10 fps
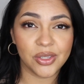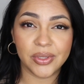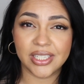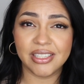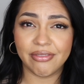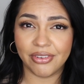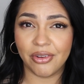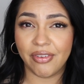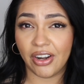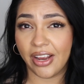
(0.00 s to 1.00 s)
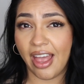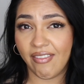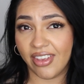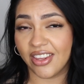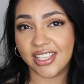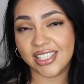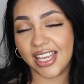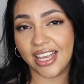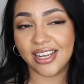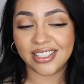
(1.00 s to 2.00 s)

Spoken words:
so it doesn't feel very heavy on the skin.